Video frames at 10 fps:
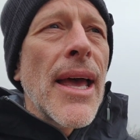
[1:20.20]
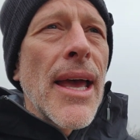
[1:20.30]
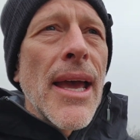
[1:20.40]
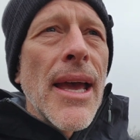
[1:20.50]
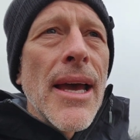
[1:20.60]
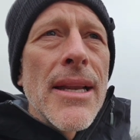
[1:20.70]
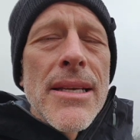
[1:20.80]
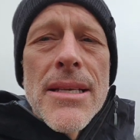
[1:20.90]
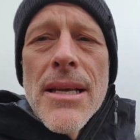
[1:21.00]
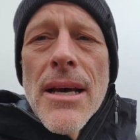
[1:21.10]

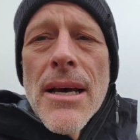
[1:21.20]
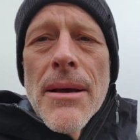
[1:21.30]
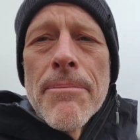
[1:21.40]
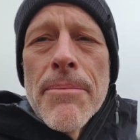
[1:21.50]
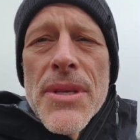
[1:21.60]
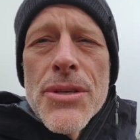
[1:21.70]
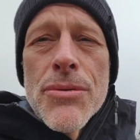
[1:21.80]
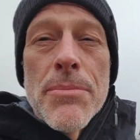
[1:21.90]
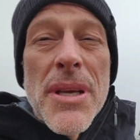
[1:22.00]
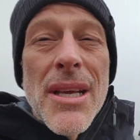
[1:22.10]
And um, this
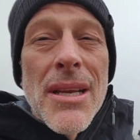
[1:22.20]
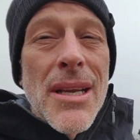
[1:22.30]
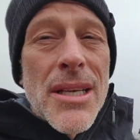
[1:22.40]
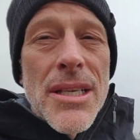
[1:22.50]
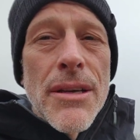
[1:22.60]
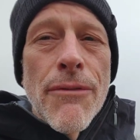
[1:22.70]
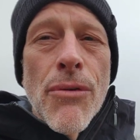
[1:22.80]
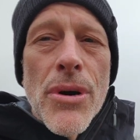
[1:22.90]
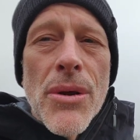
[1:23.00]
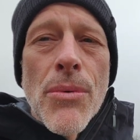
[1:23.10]
would be
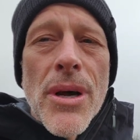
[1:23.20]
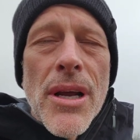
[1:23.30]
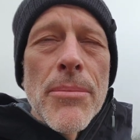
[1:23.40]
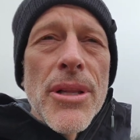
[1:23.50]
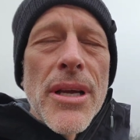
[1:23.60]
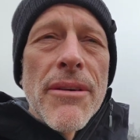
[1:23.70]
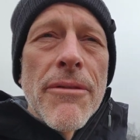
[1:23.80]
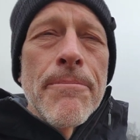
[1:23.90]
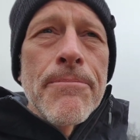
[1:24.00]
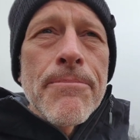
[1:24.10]
1941, I believe.
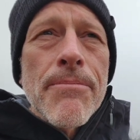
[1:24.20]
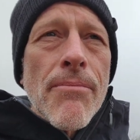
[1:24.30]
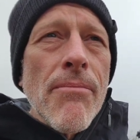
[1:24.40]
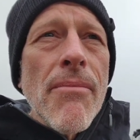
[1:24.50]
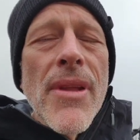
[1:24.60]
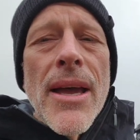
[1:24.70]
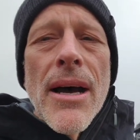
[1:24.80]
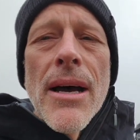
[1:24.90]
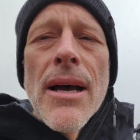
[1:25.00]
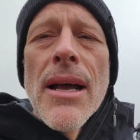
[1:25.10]

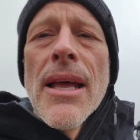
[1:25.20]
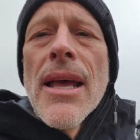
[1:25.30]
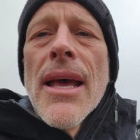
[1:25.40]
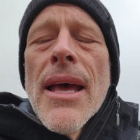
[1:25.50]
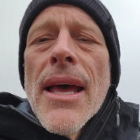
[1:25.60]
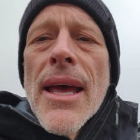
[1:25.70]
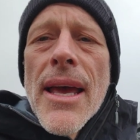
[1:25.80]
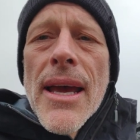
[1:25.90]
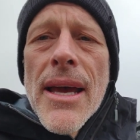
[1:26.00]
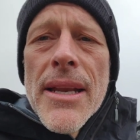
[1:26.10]
Uh,
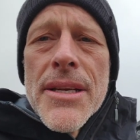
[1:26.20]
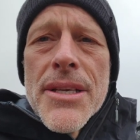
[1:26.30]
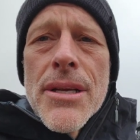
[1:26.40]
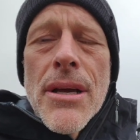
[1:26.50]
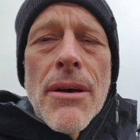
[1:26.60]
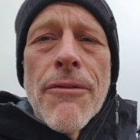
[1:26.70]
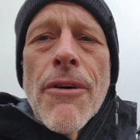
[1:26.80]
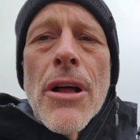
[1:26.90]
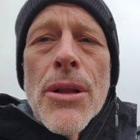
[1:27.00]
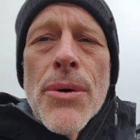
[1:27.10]
and
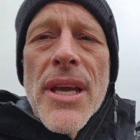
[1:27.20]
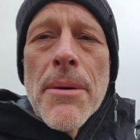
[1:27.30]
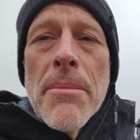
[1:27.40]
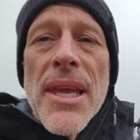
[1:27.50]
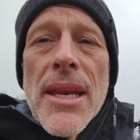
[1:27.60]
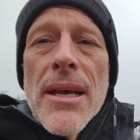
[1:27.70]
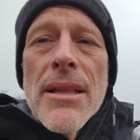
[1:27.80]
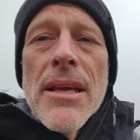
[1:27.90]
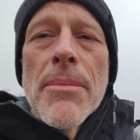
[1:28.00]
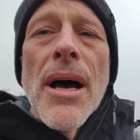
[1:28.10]
following
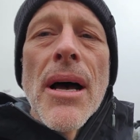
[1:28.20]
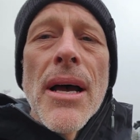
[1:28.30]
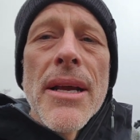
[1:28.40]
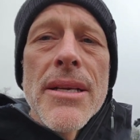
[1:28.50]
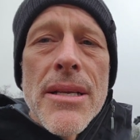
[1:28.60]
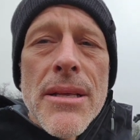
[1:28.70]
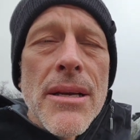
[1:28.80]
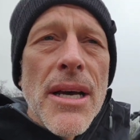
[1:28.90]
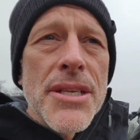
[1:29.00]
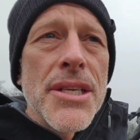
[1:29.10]
immediately behind the
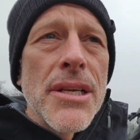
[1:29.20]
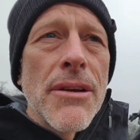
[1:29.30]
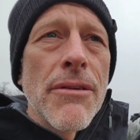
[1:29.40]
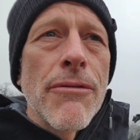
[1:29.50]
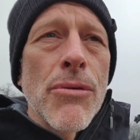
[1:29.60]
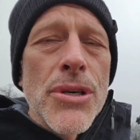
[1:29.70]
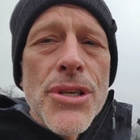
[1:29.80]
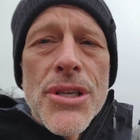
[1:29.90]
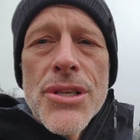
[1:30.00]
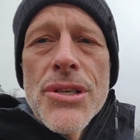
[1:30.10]
Nazi
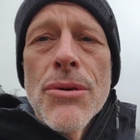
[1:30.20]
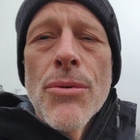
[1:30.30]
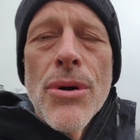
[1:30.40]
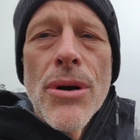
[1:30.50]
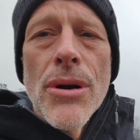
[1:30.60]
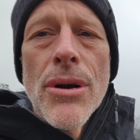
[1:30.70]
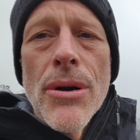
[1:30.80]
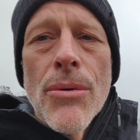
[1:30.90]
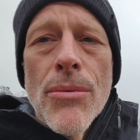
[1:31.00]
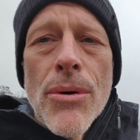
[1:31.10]
forces
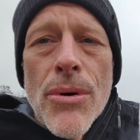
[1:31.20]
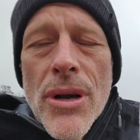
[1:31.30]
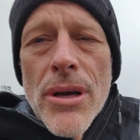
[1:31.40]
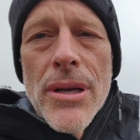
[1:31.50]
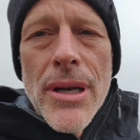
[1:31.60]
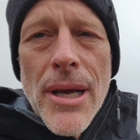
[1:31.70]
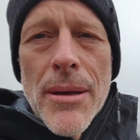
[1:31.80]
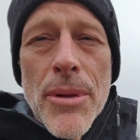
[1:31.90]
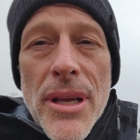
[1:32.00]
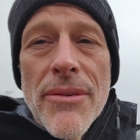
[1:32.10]
were what were called,
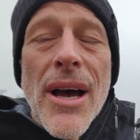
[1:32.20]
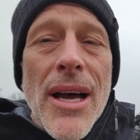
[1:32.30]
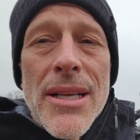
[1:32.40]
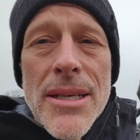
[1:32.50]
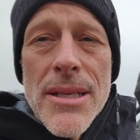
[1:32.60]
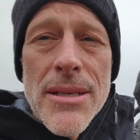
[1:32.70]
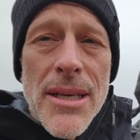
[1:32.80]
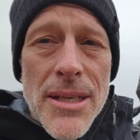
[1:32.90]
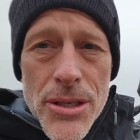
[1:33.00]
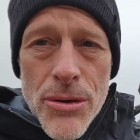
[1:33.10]
I believe,
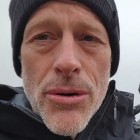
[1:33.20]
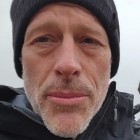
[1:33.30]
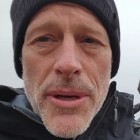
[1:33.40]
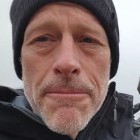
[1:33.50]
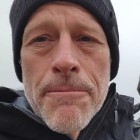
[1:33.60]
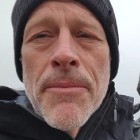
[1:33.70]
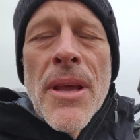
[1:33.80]
Einsatzgruppen,